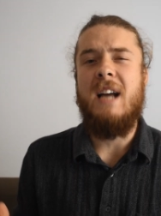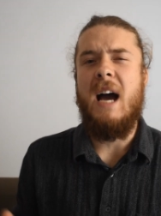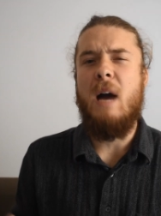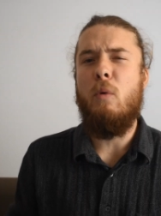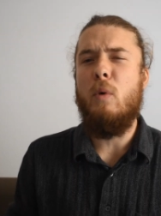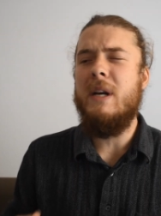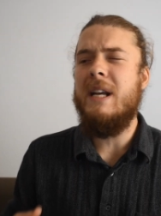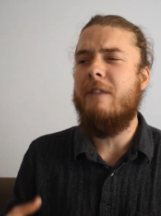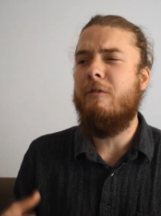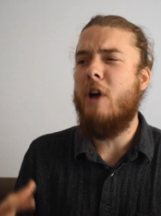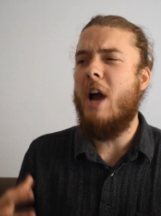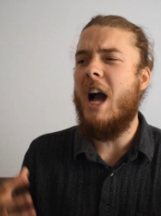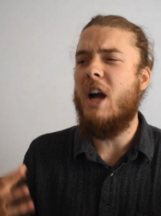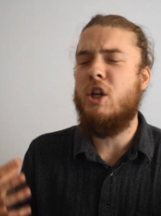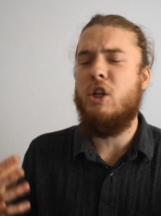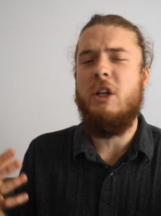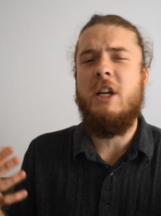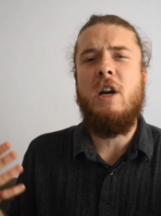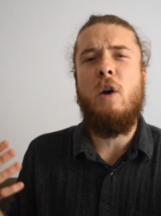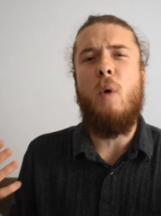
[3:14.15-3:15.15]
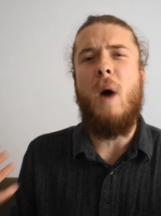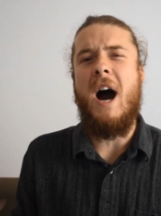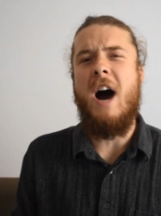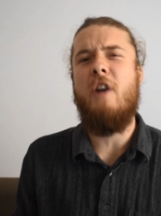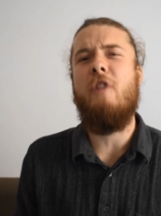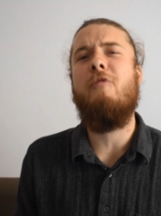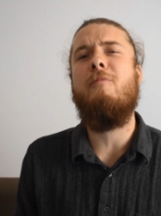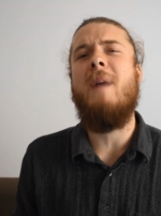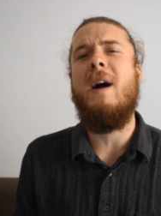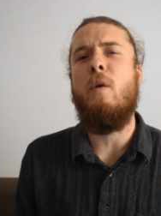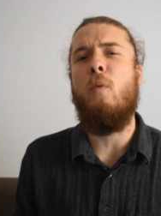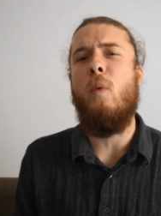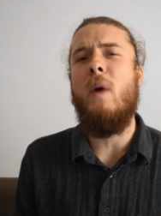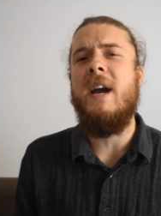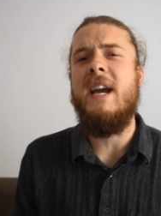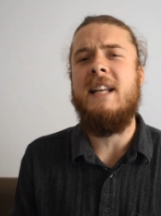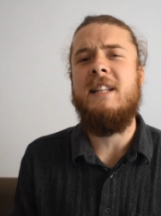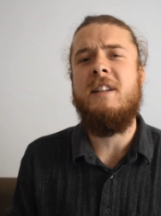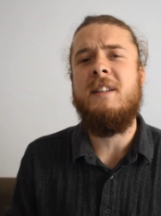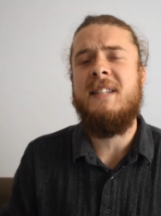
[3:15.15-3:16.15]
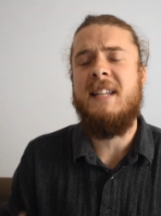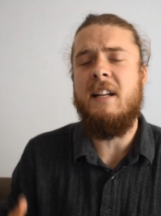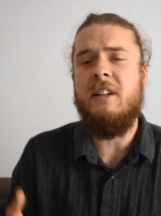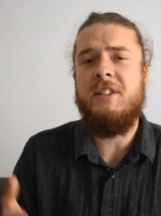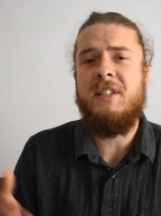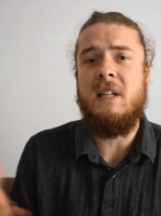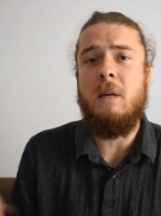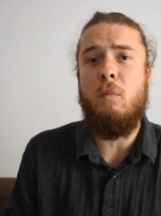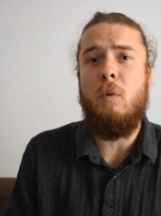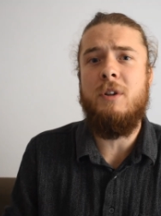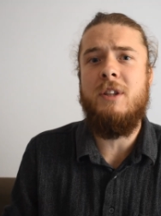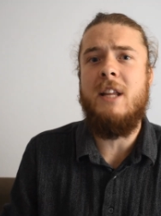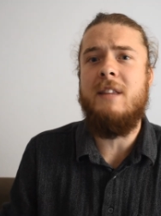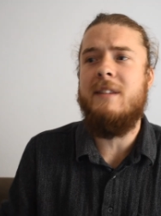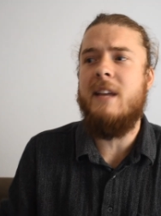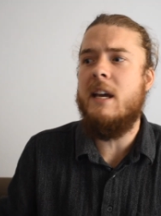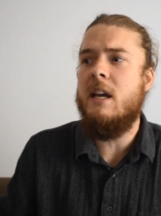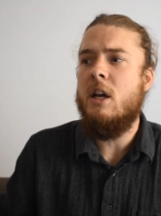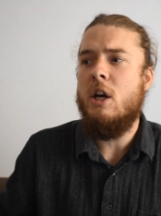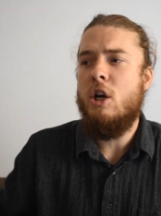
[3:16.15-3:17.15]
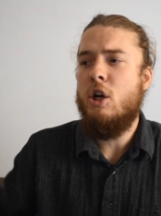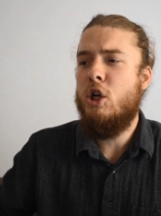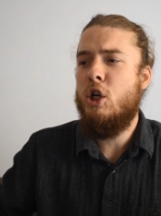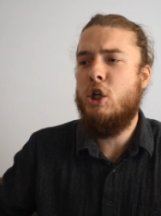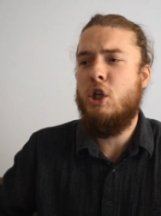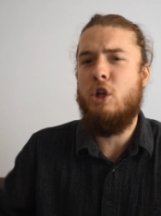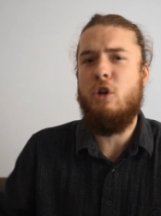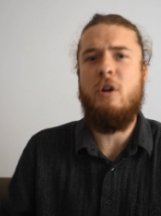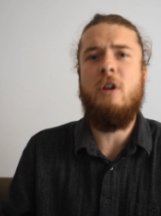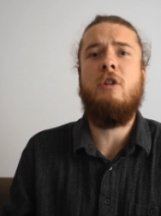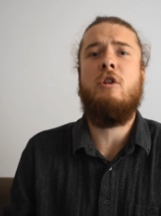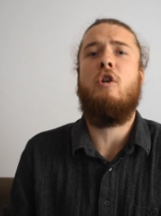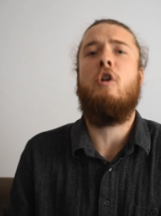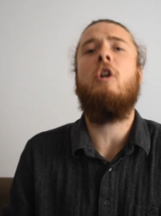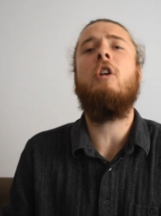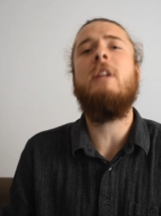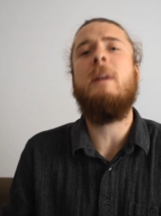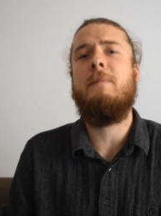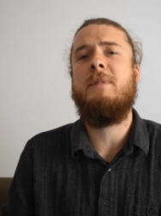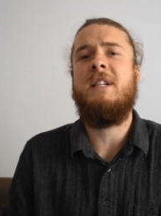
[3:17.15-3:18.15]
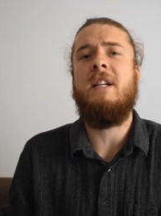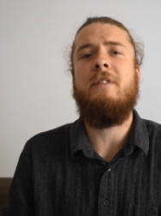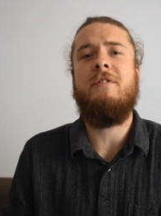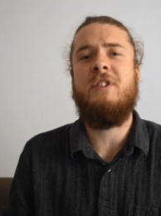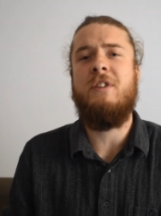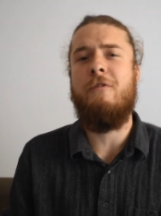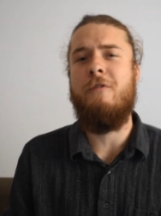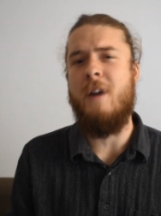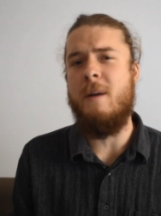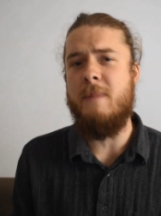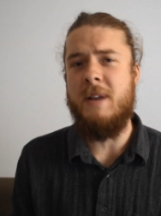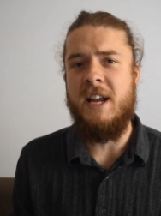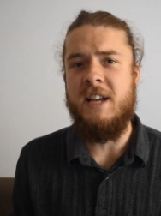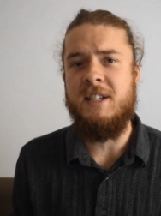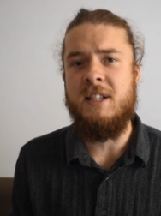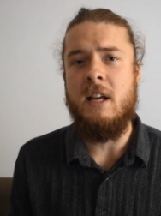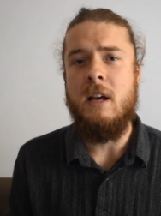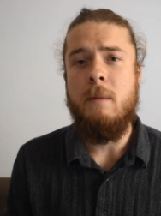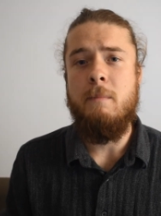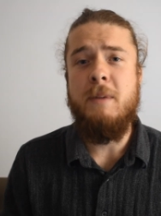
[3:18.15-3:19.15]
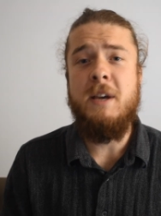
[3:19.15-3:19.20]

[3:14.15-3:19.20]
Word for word: I would never actually go out of my way to tell someone that they shouldn't call themselves a feminist